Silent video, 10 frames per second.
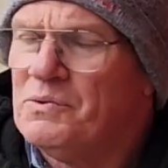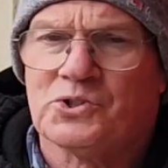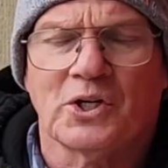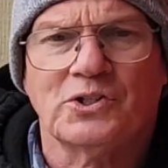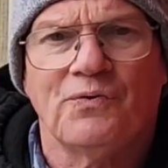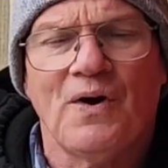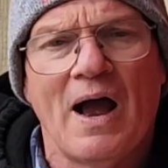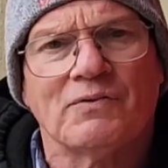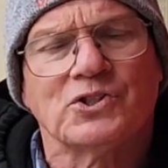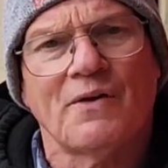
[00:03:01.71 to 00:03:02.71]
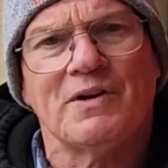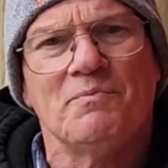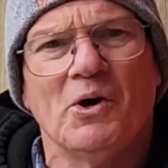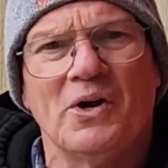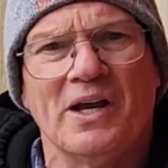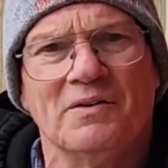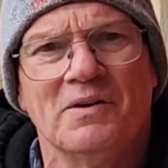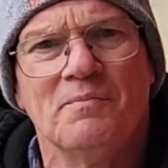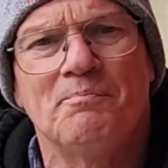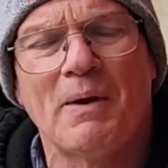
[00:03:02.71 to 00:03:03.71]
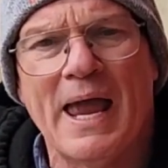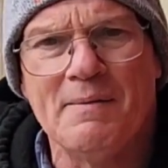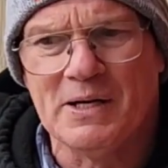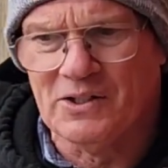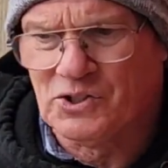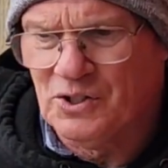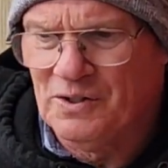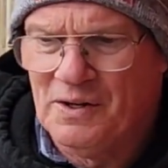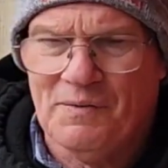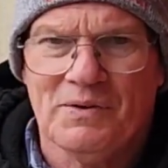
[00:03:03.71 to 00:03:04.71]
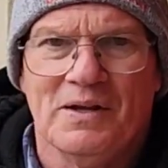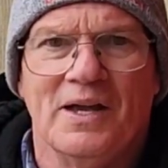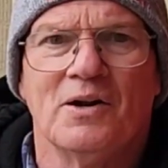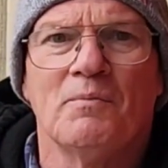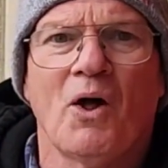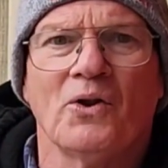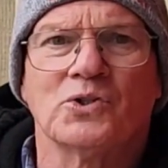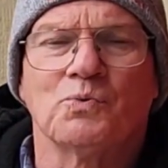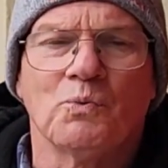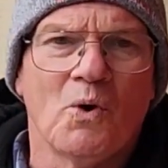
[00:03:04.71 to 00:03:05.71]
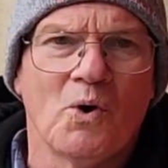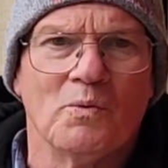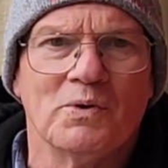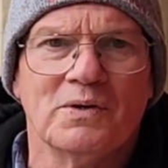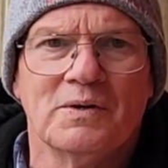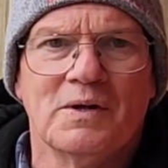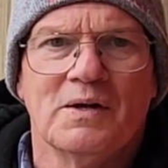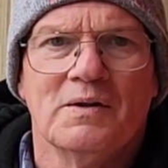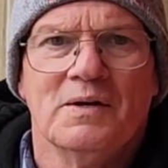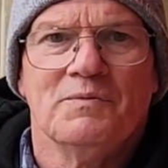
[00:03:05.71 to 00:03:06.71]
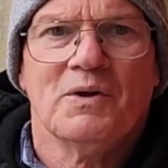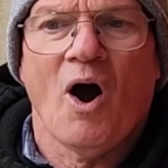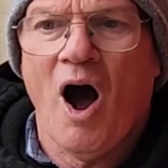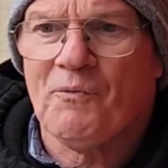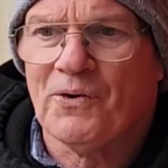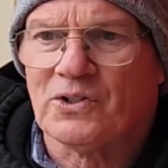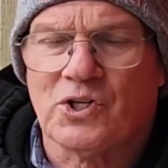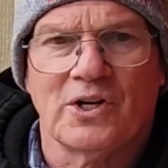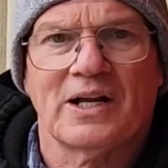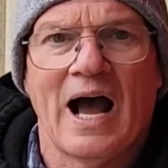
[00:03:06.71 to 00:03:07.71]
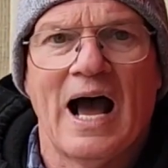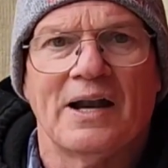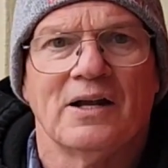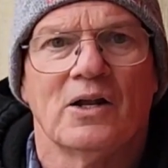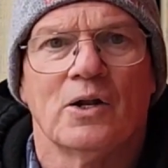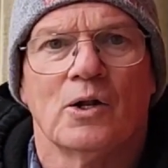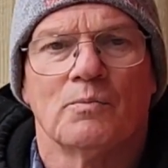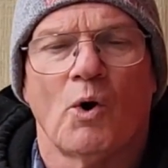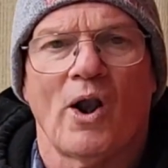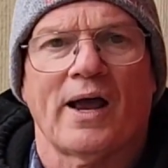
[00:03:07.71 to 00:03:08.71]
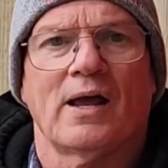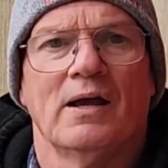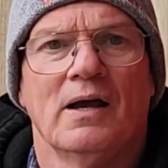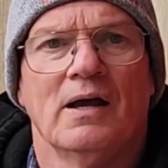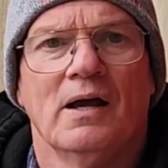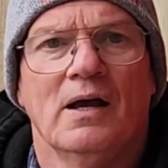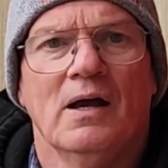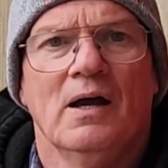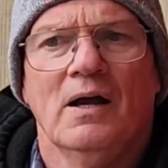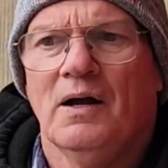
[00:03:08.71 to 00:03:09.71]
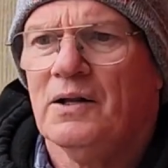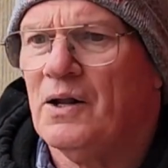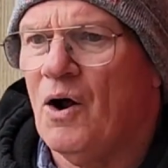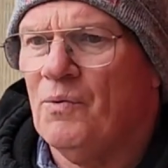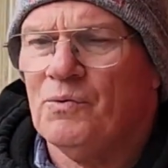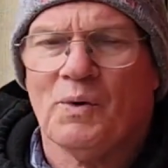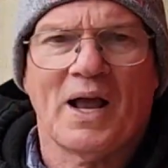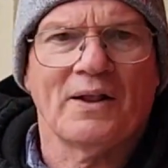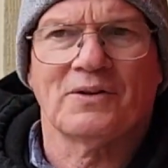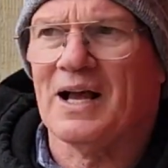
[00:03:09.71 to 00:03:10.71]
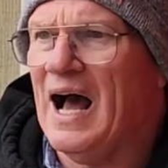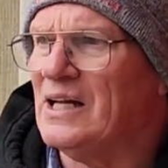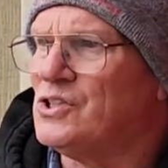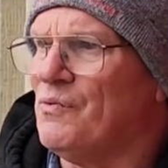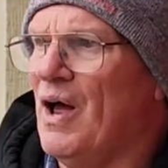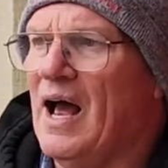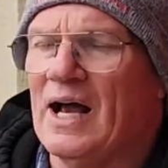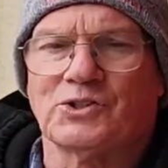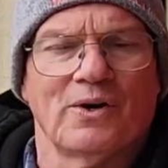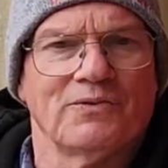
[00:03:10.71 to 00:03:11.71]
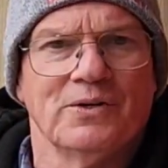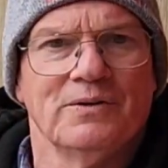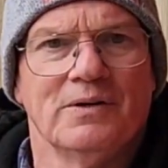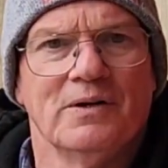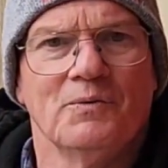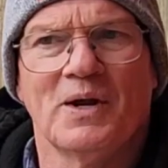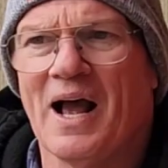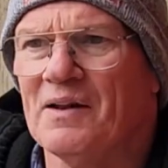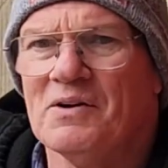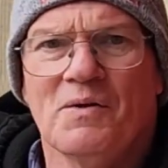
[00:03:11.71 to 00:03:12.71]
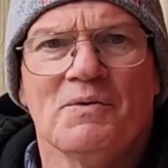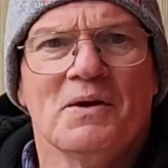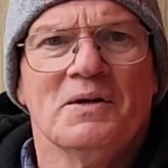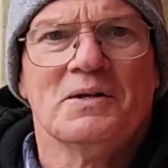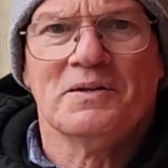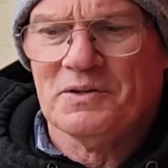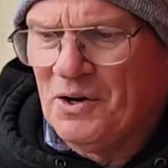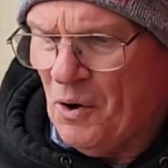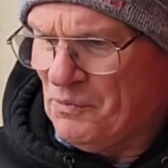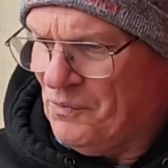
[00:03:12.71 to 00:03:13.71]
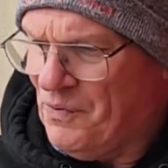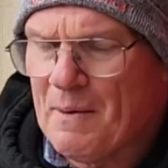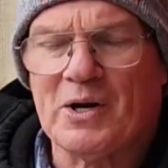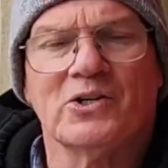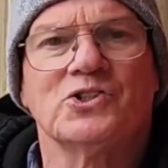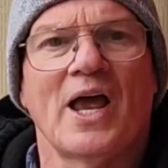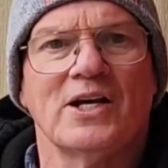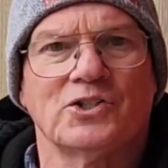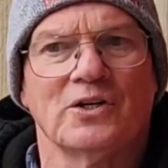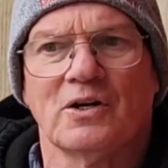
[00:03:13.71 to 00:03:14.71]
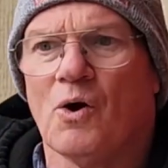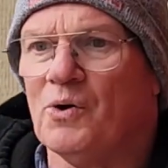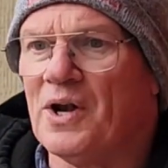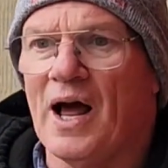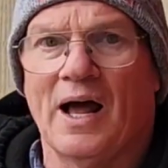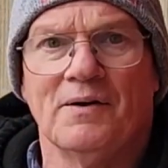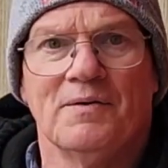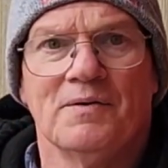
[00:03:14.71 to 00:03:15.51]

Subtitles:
65, 70 million babies in the mother's womb offered to the god Moloch. You know, we got the gods of Ashtoreth. We got, you know, feminization going on,